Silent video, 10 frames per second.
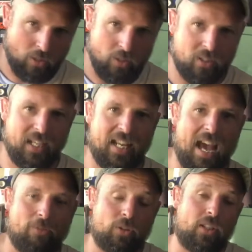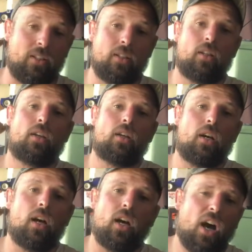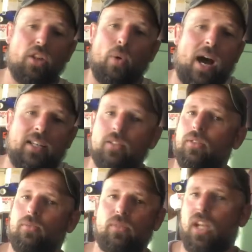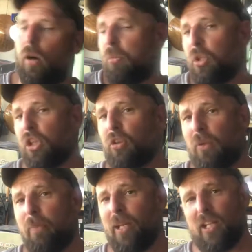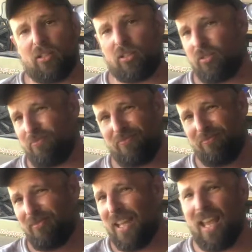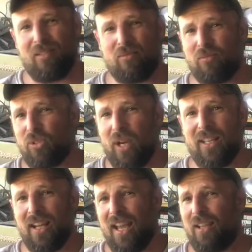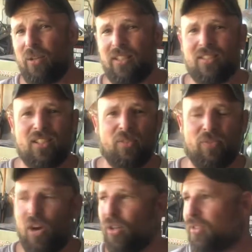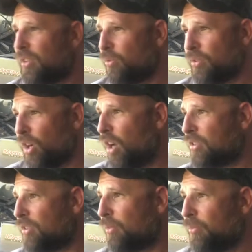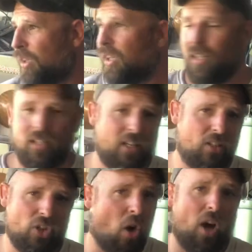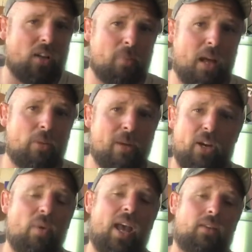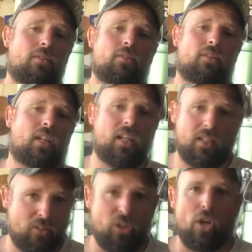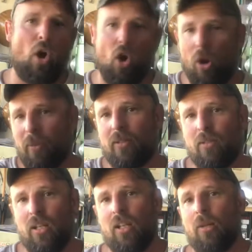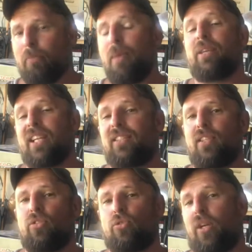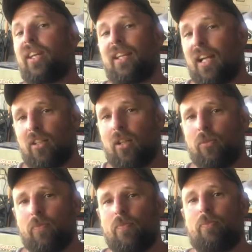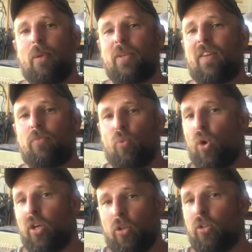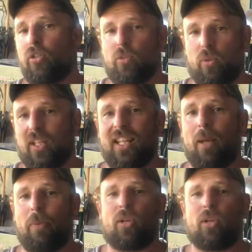get after it. Otherwise, good 3 beers. Hey, great night, great to see folks. It was awesome. And you go on about your merry way. And you go home and maybe continue drinking, I don't know, Maybe you have work or you want to get up and go